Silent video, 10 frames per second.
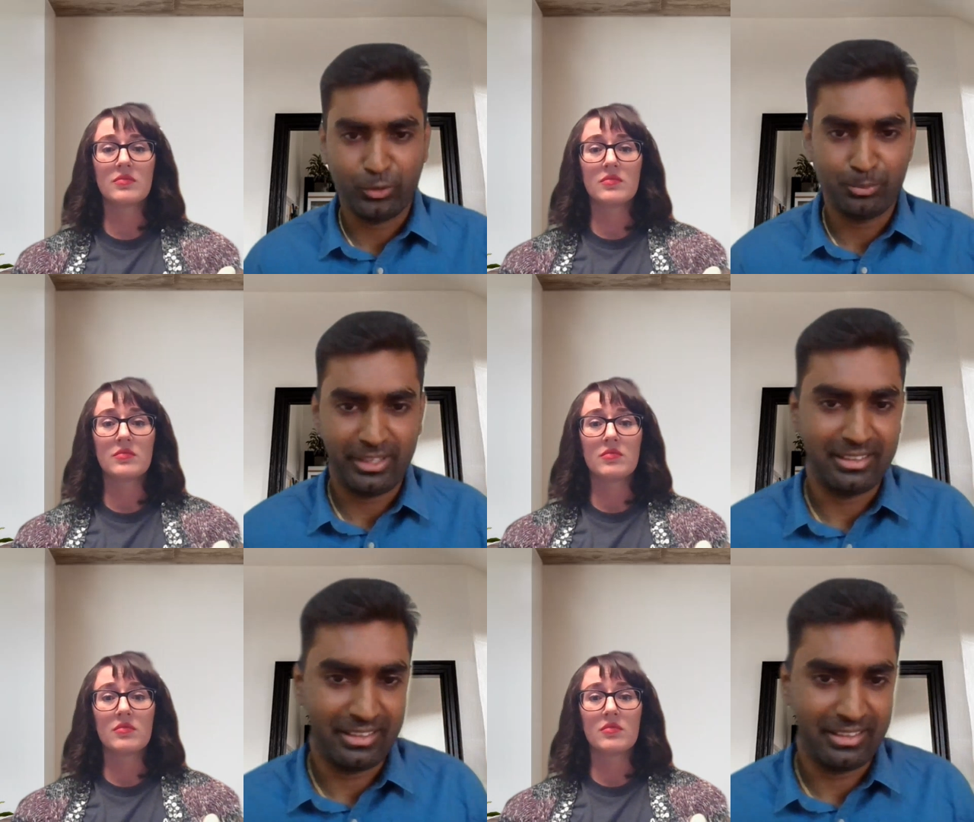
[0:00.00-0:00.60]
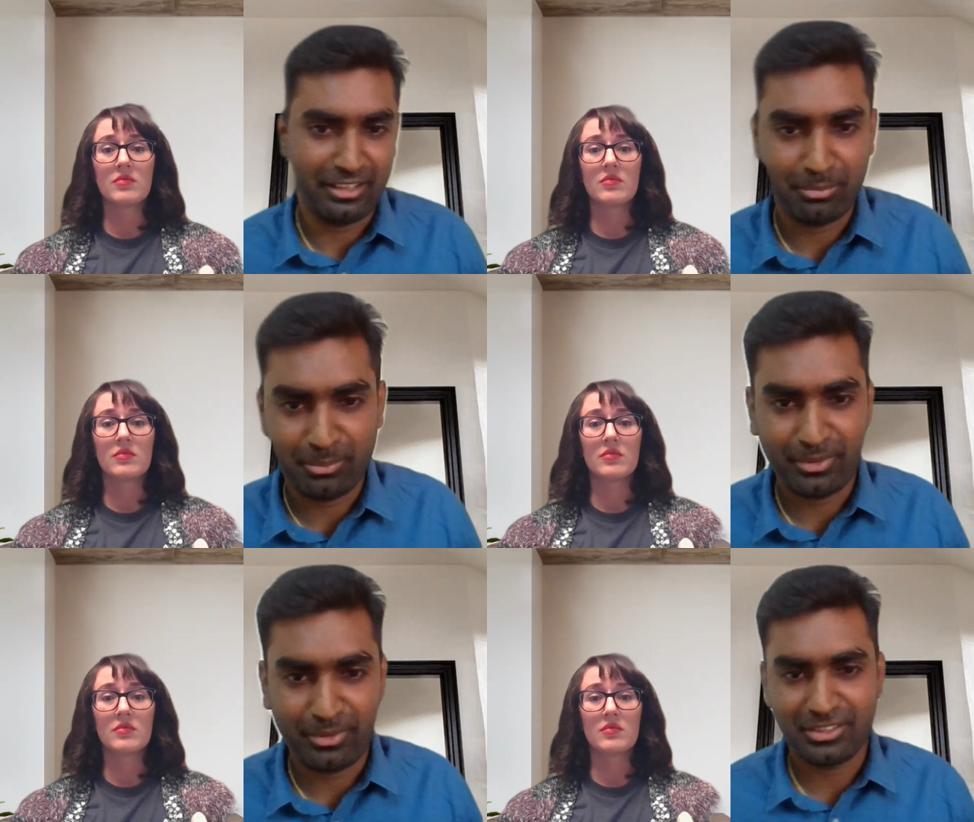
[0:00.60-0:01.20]
Speaker 1: in home, like a dinner
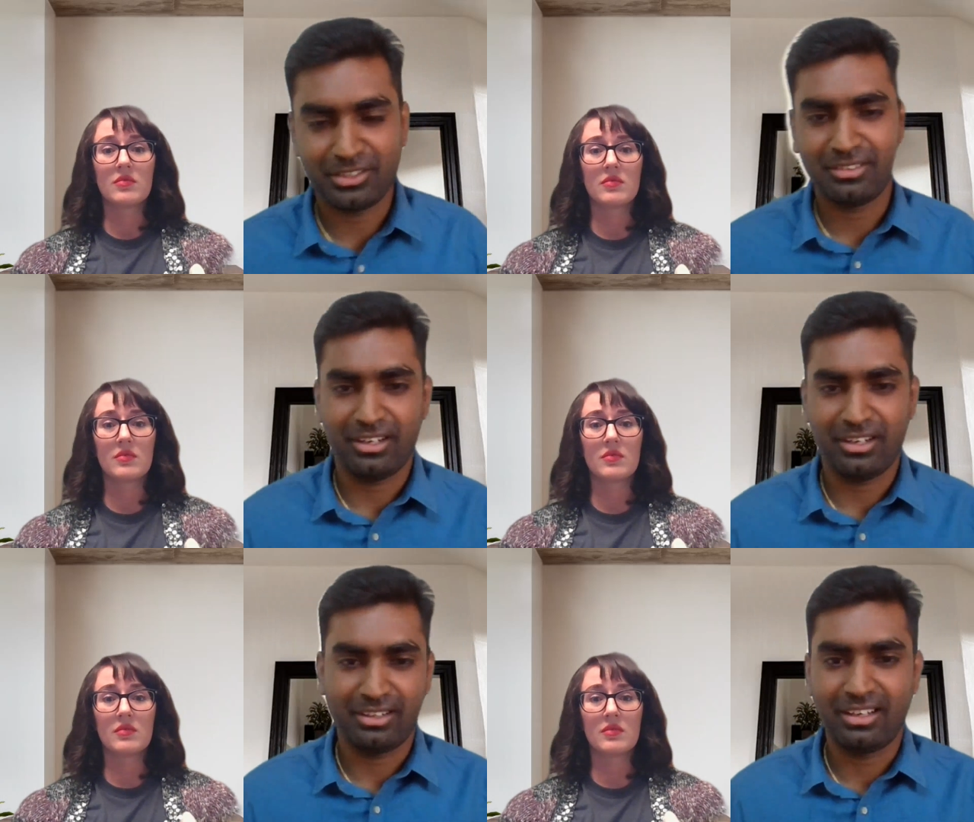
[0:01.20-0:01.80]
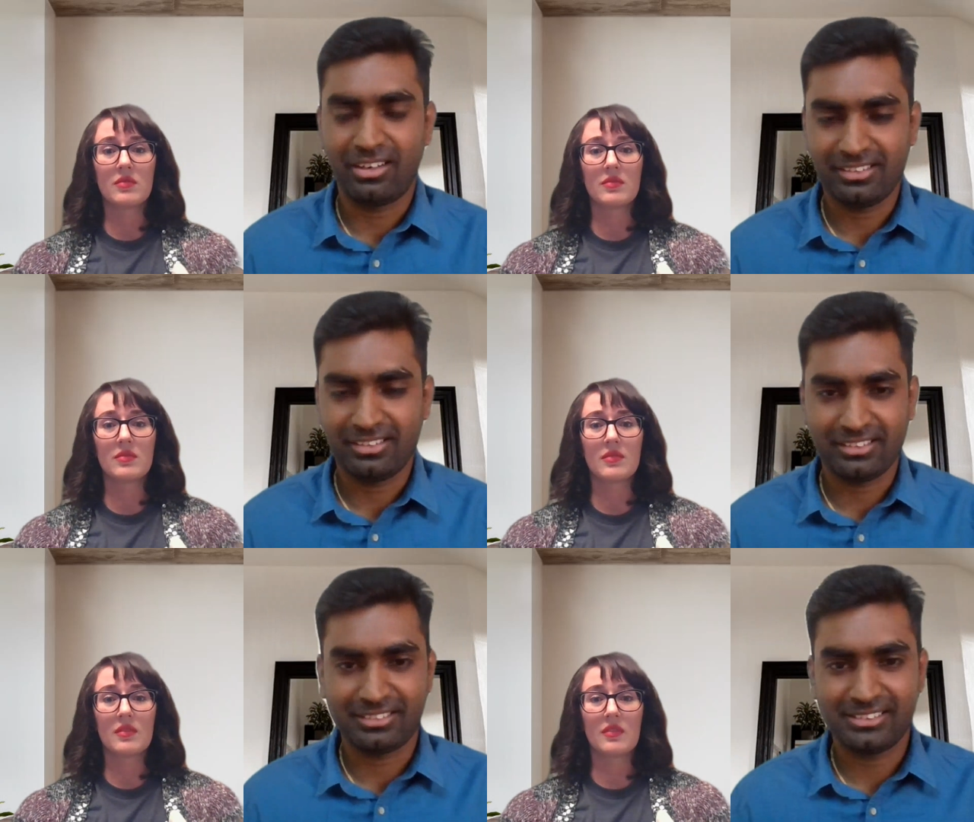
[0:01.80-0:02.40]
preparation and the
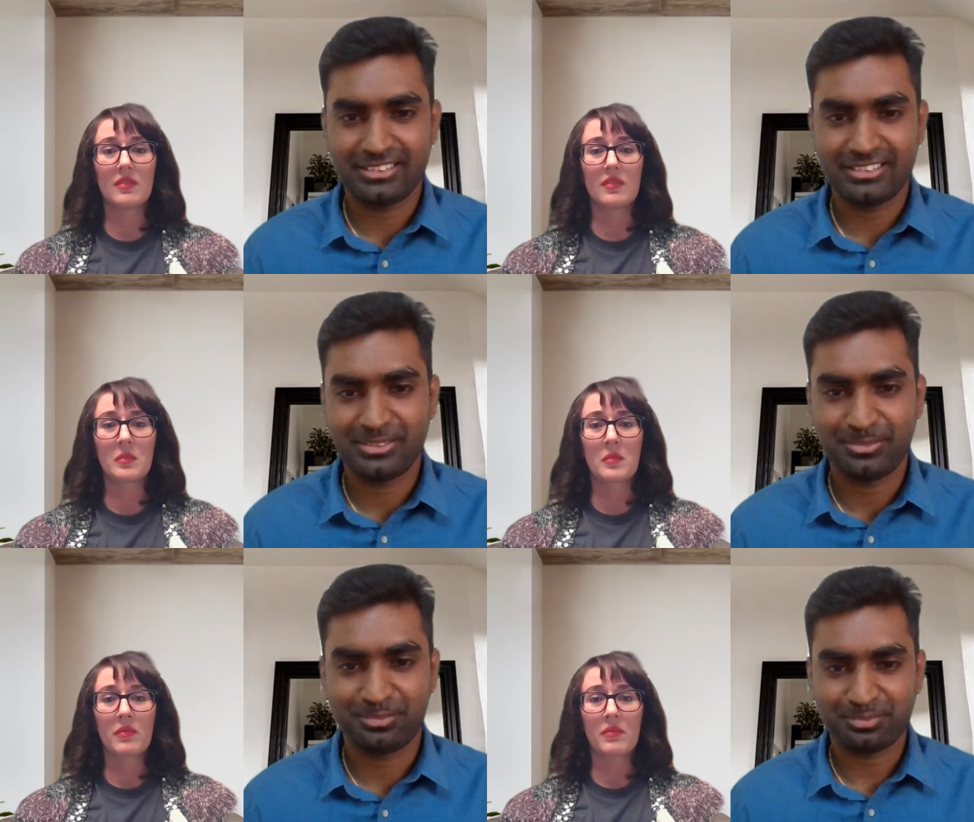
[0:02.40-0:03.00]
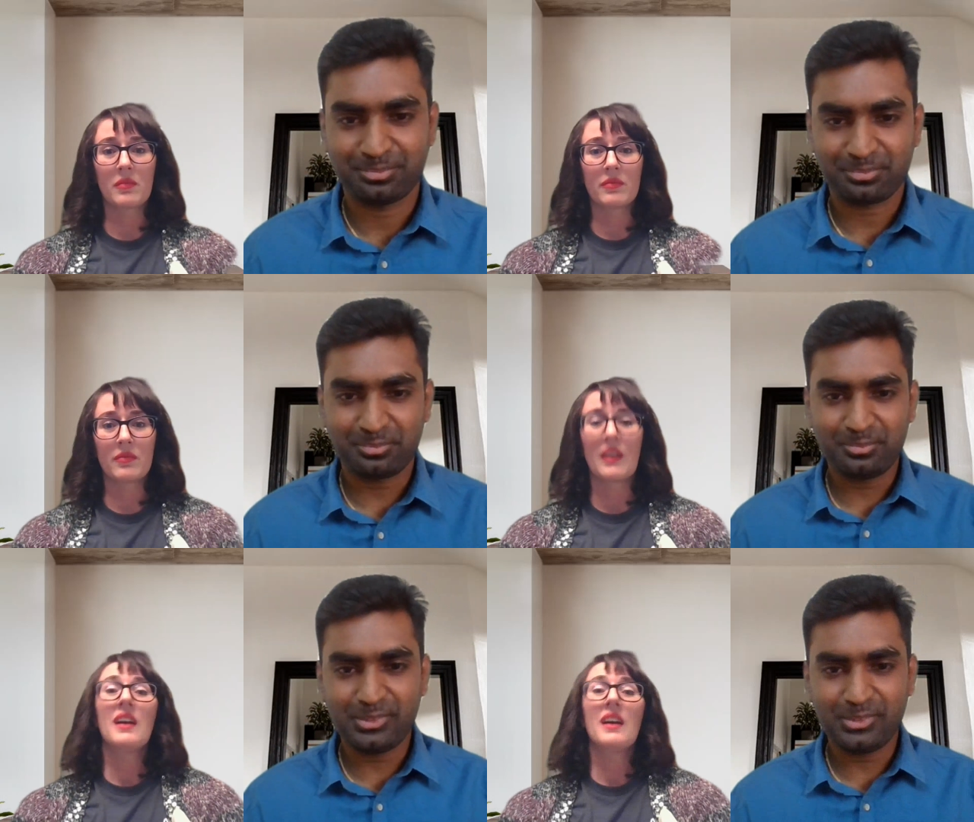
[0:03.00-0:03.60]
garden.
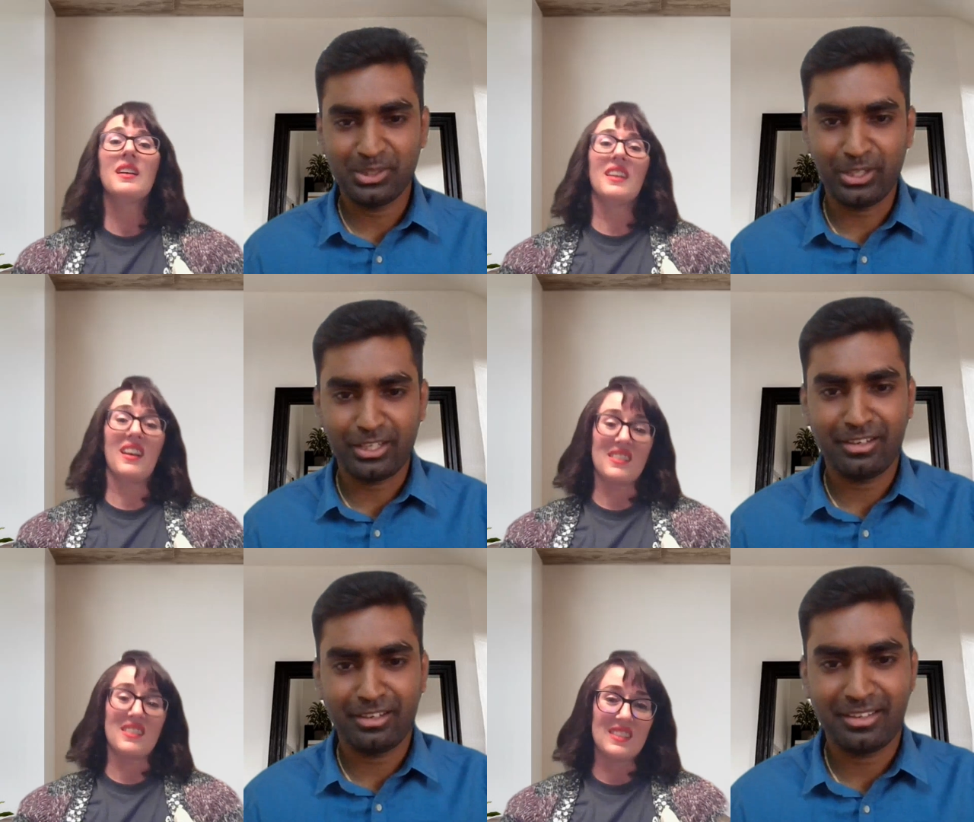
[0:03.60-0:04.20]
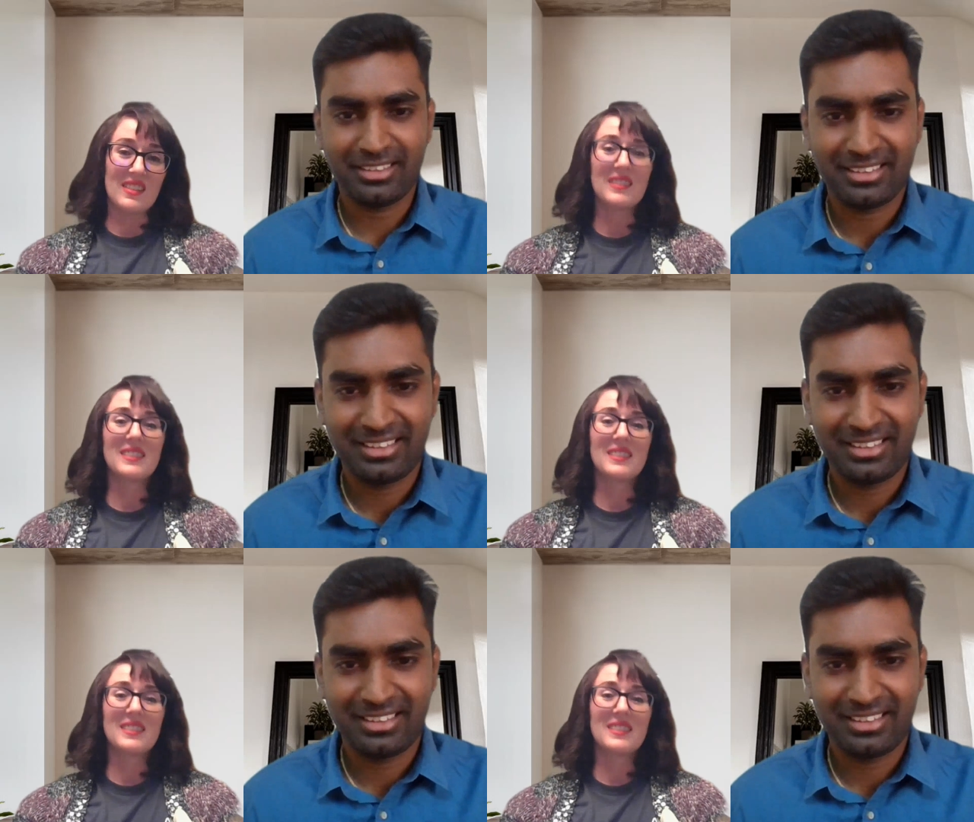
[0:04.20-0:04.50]
garden. Yes.